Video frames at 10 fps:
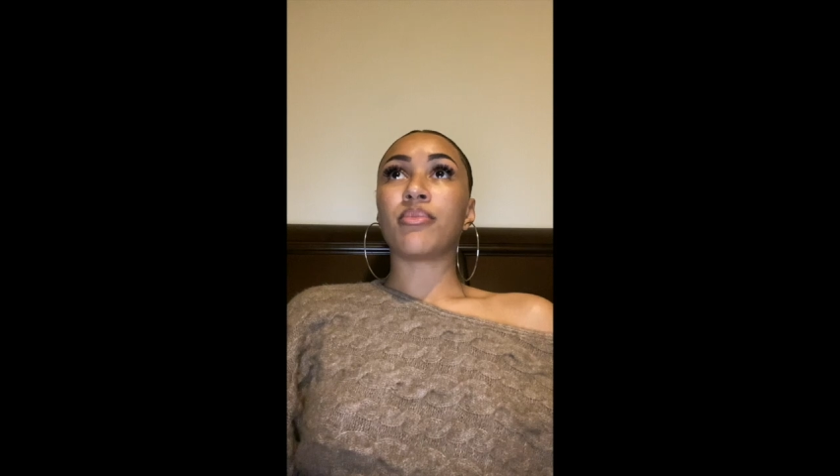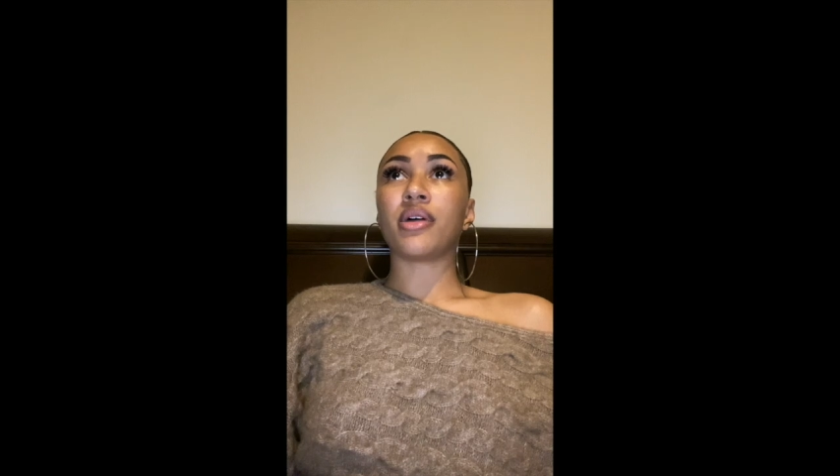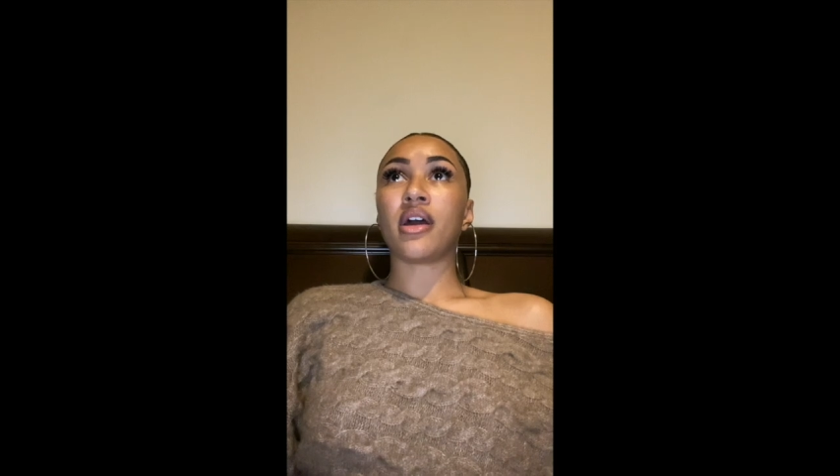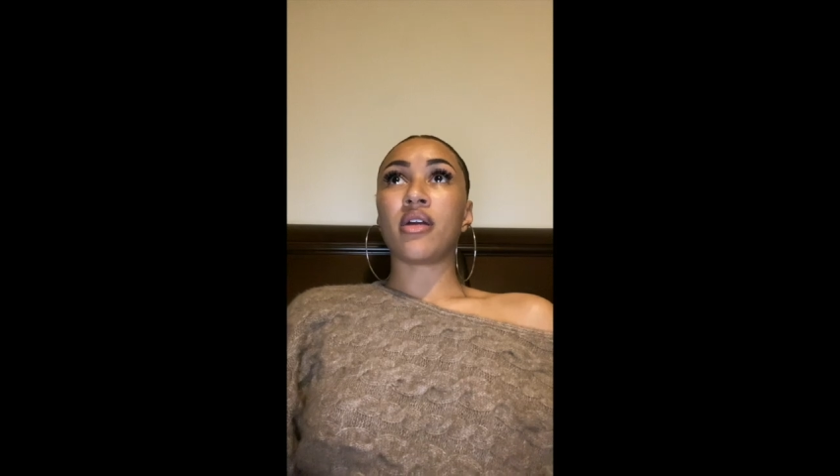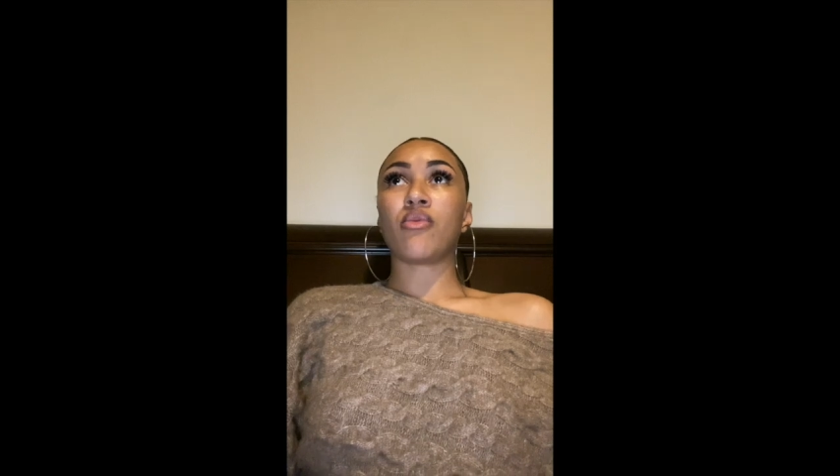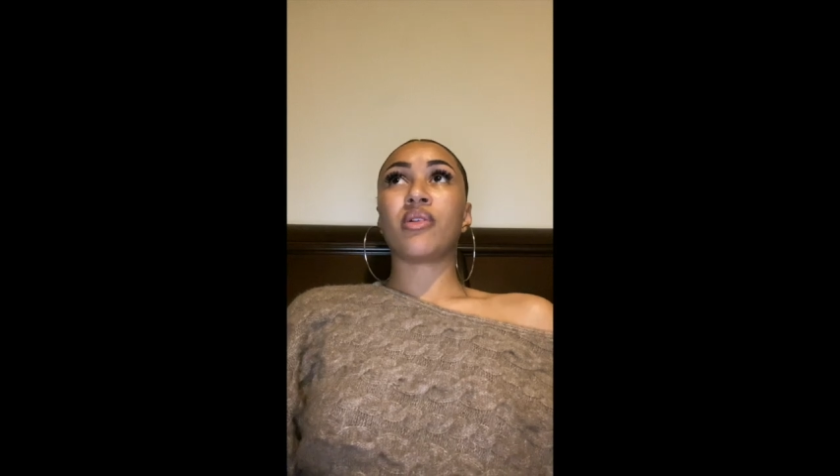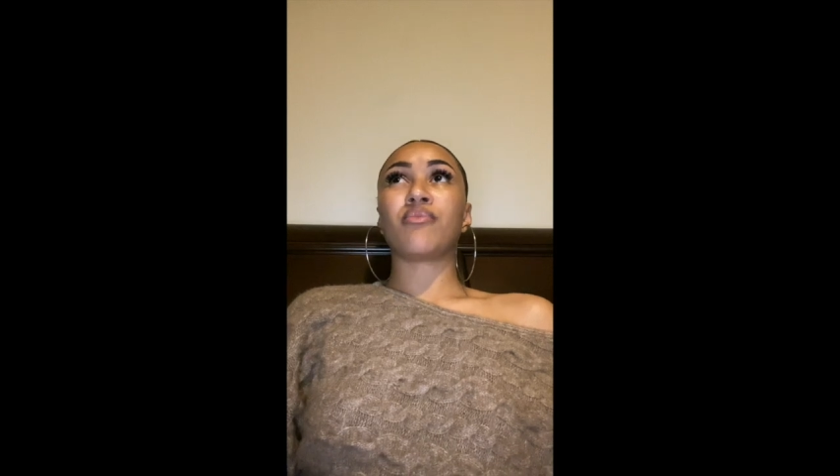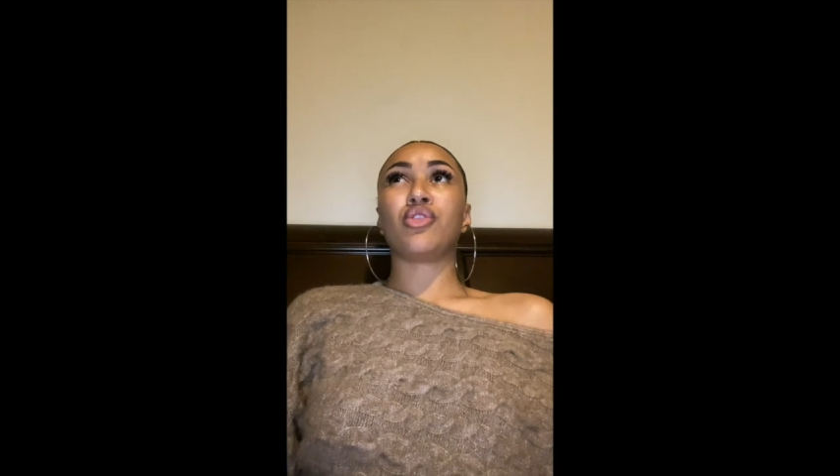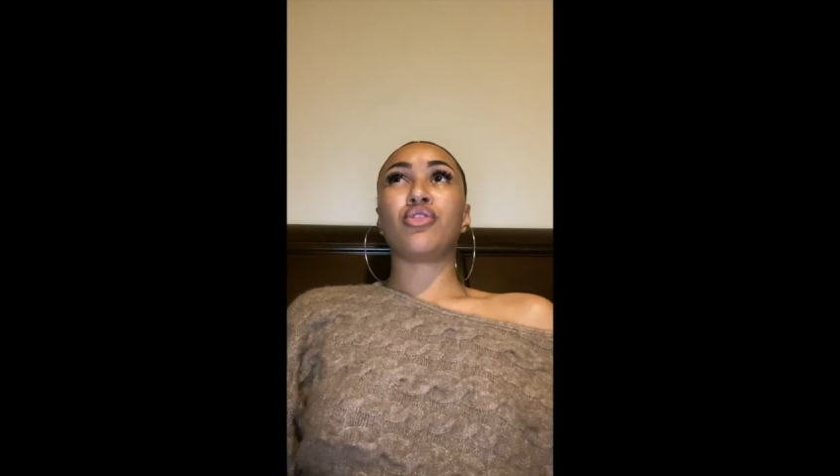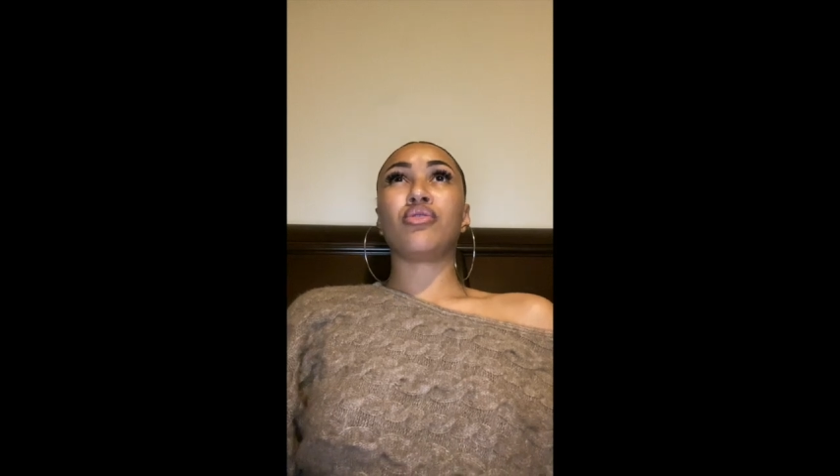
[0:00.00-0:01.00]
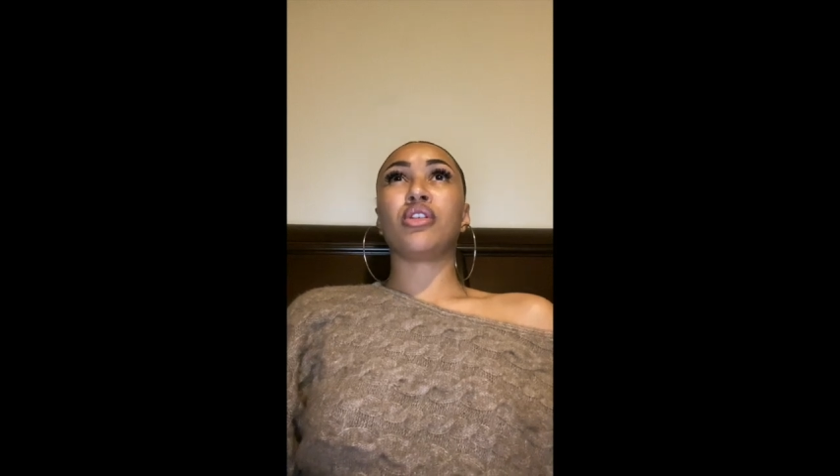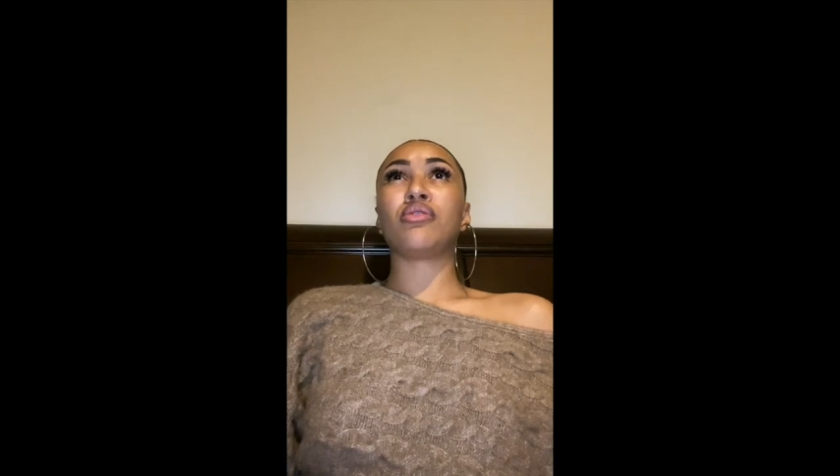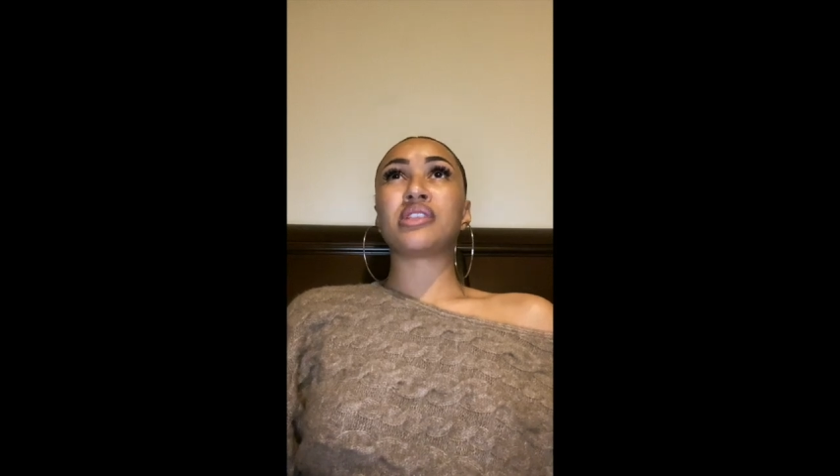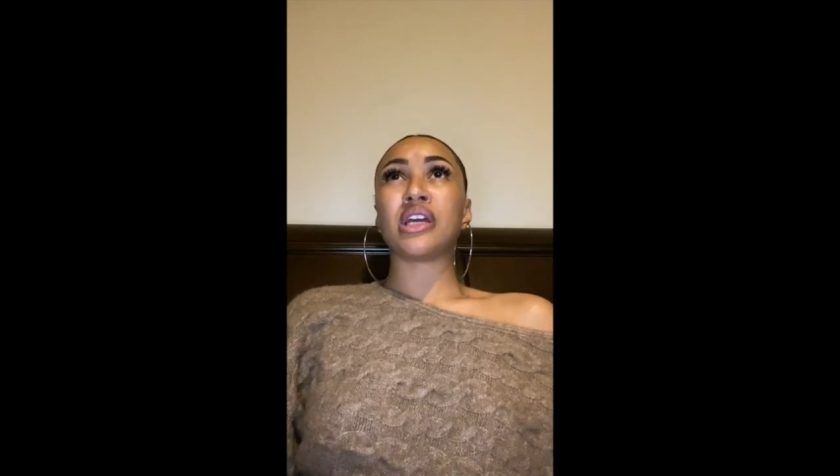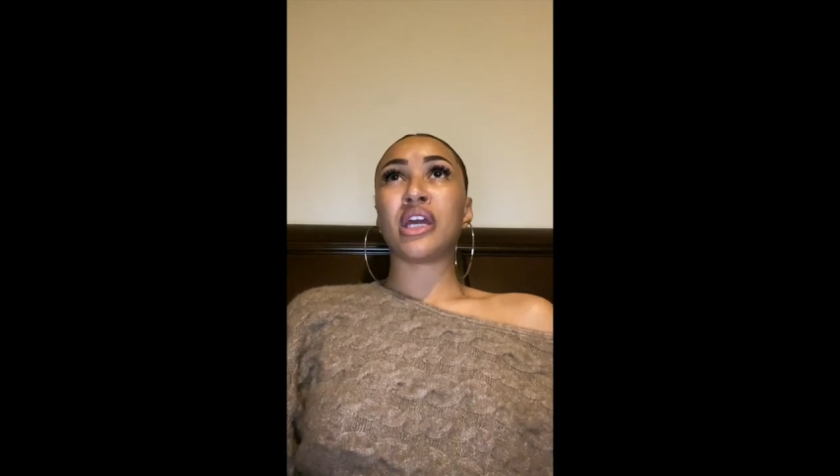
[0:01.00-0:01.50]
But when you
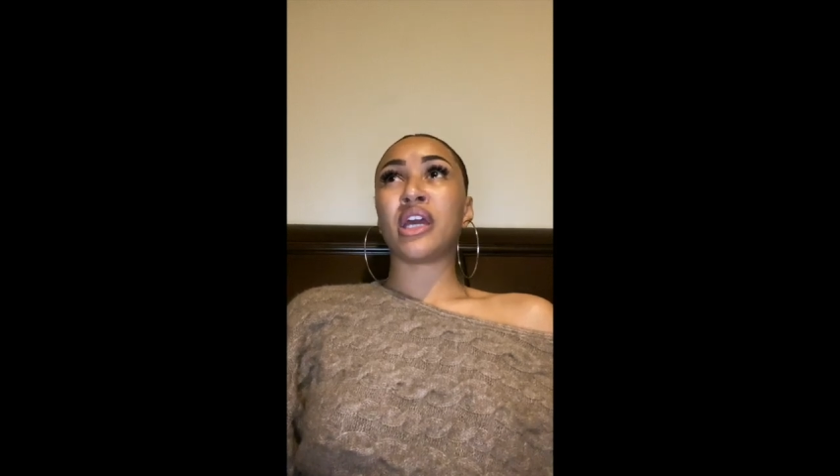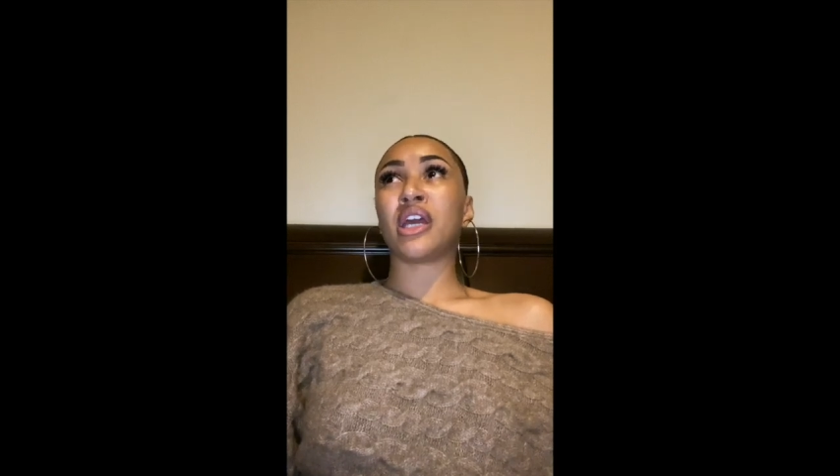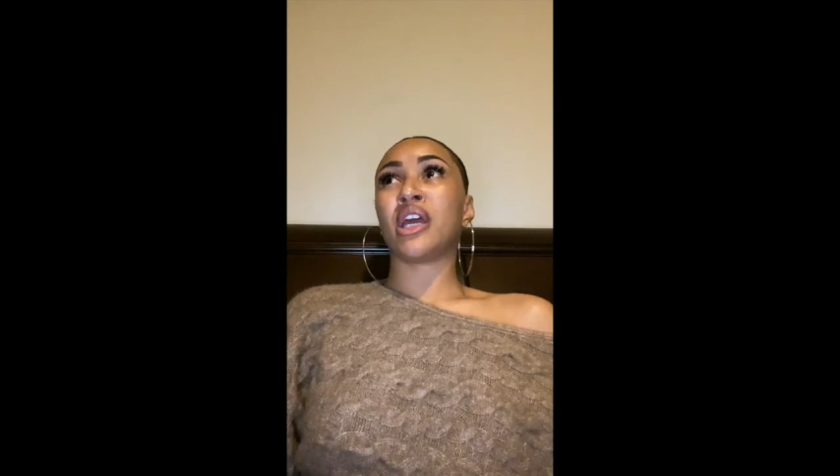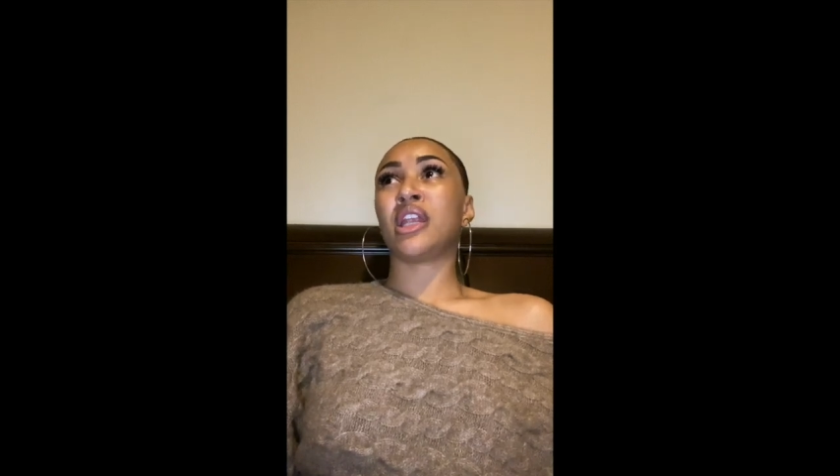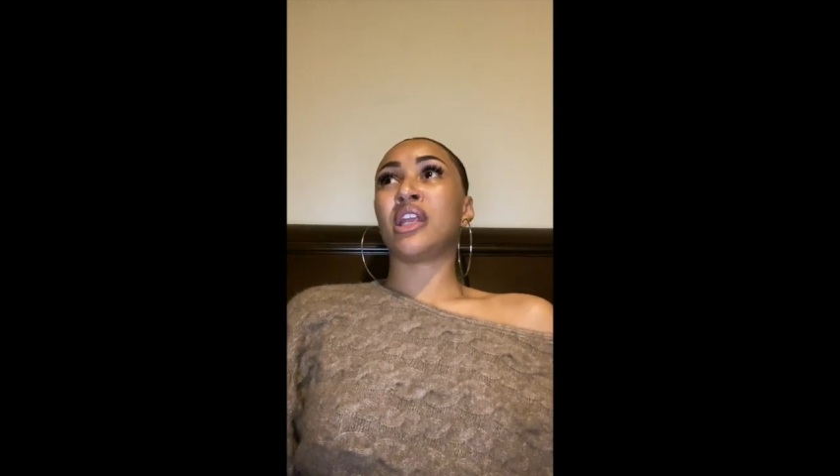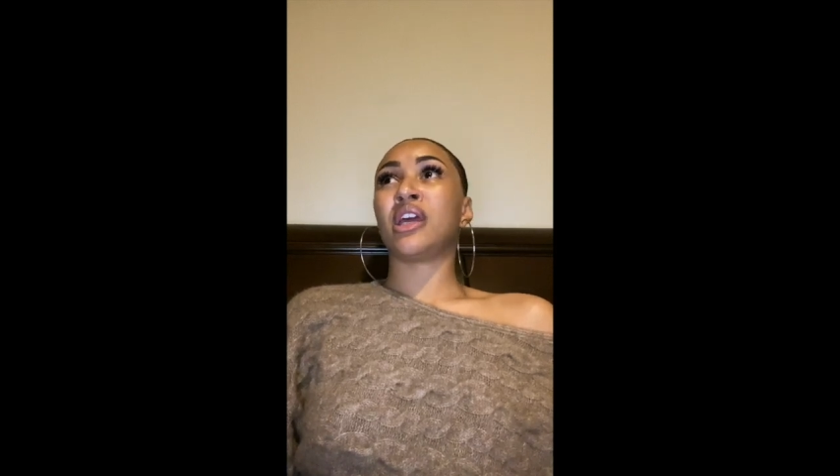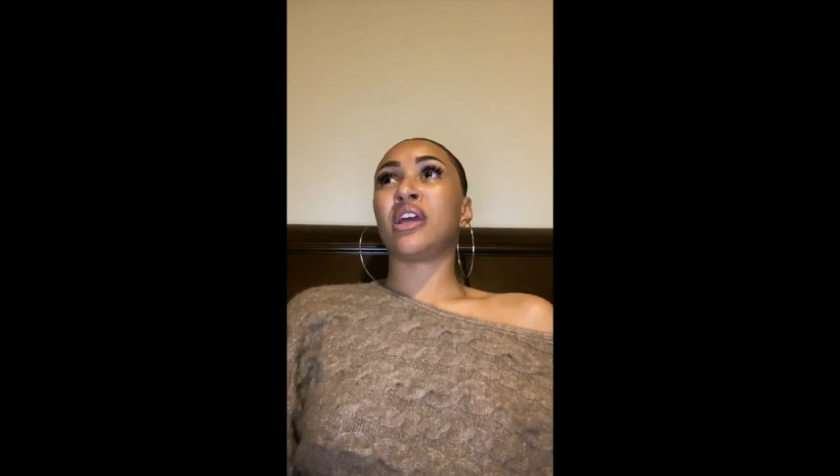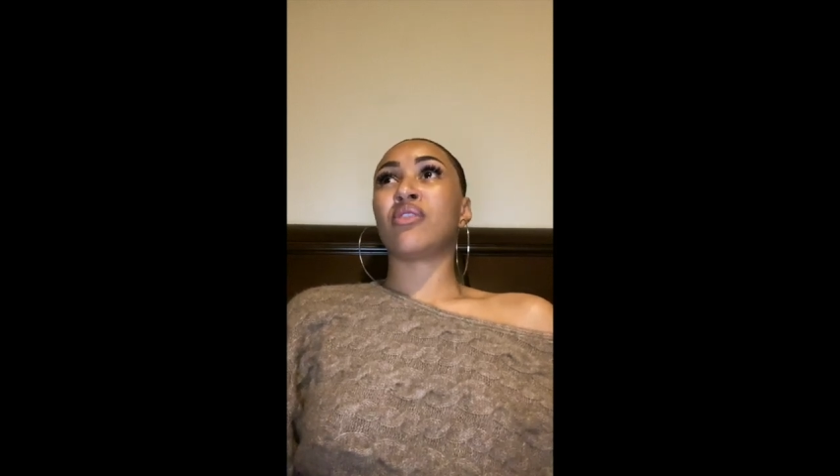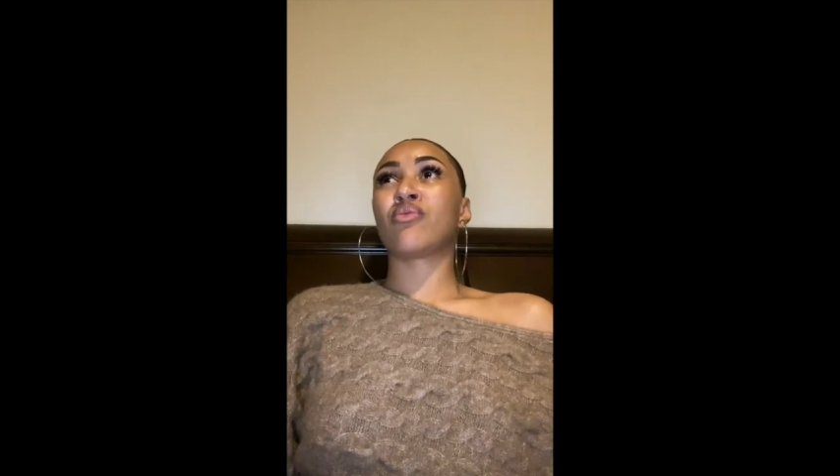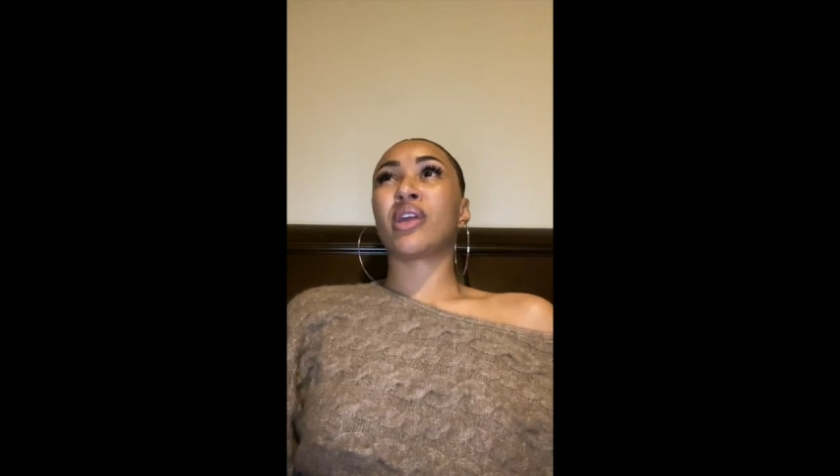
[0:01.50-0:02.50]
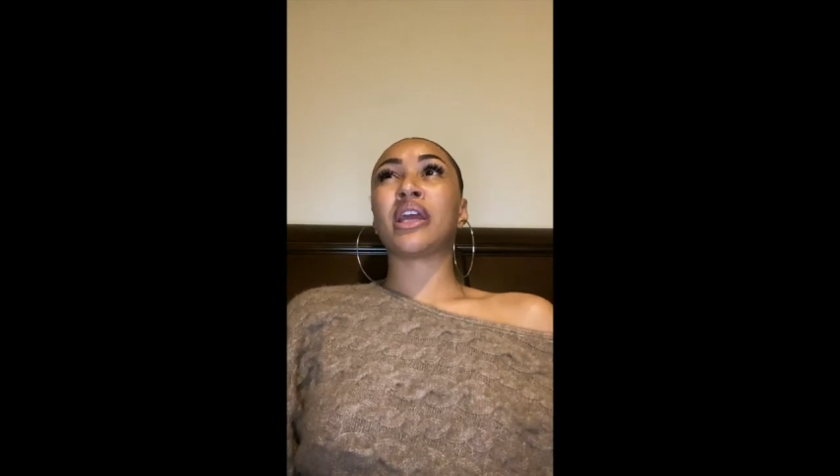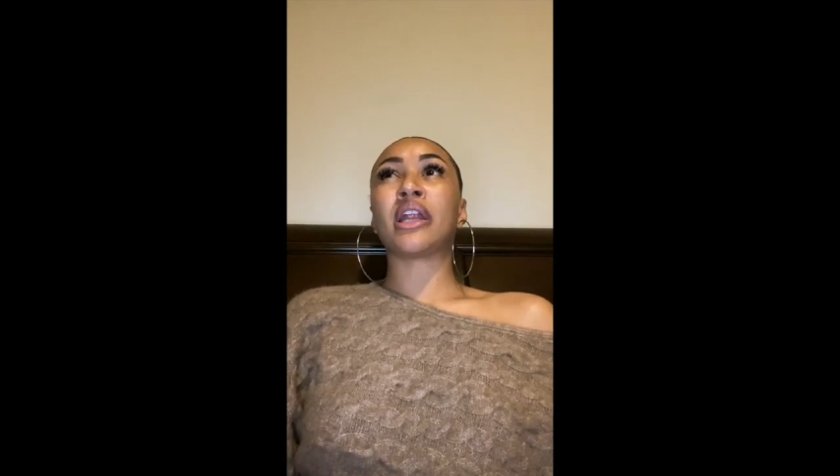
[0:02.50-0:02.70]
use it and then wring